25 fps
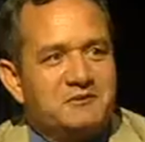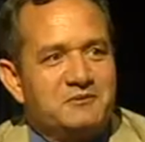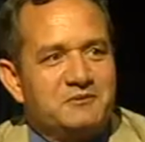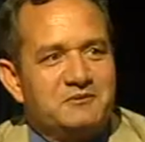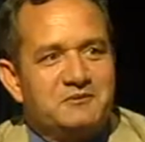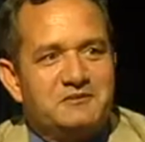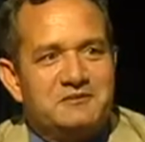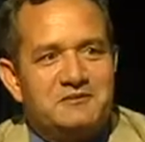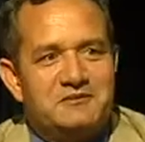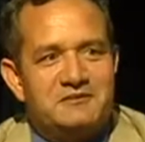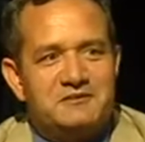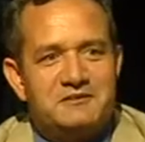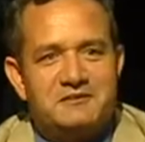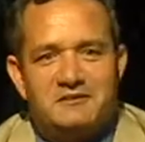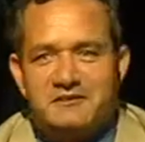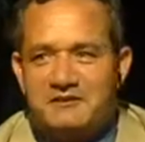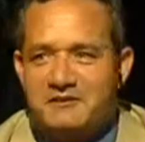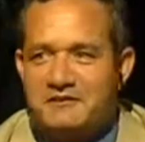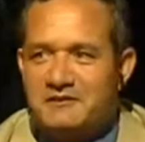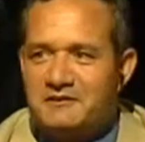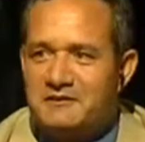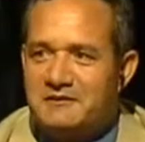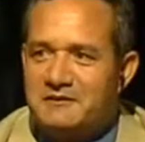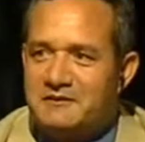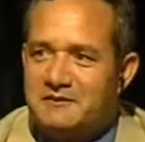good.
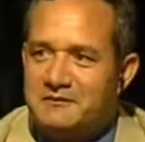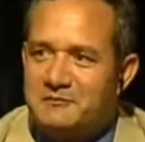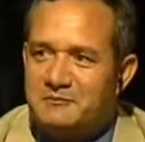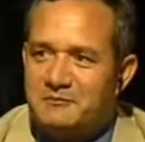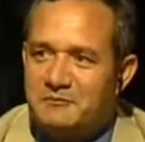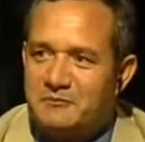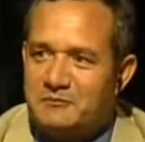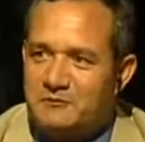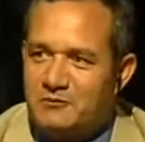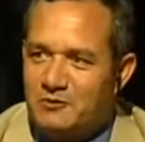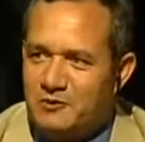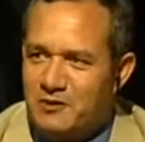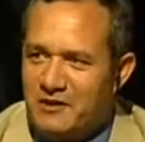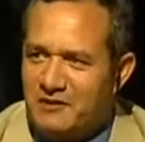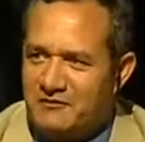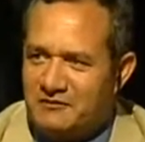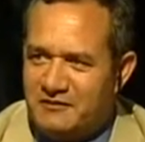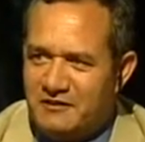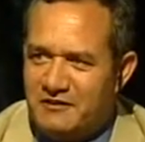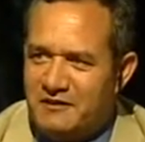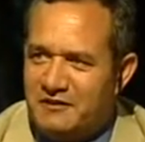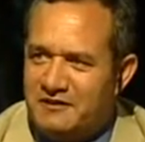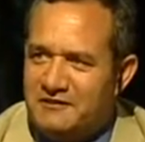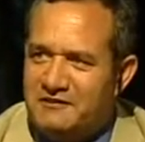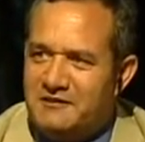Do you have
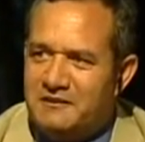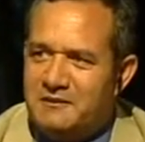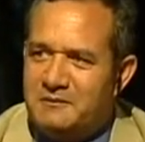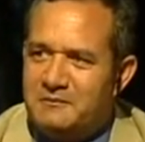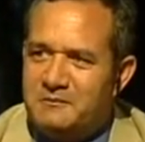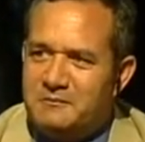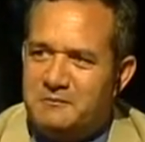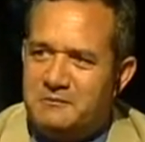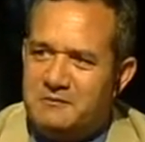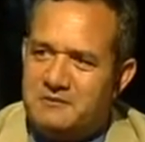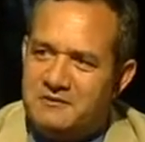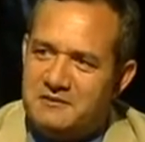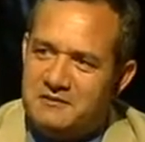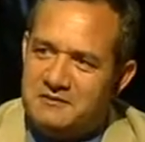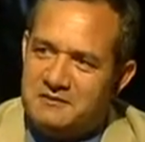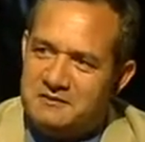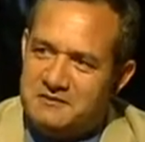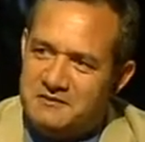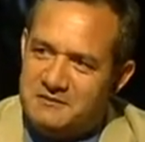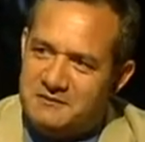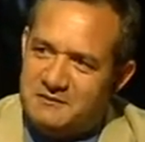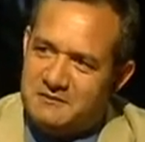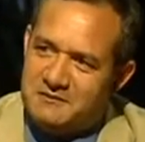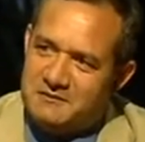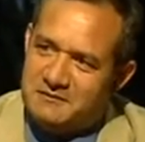an idea,
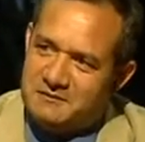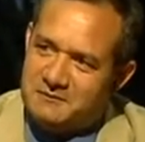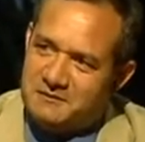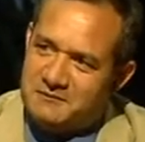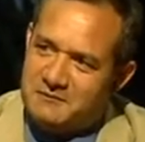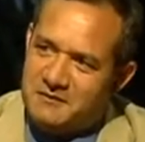Mr.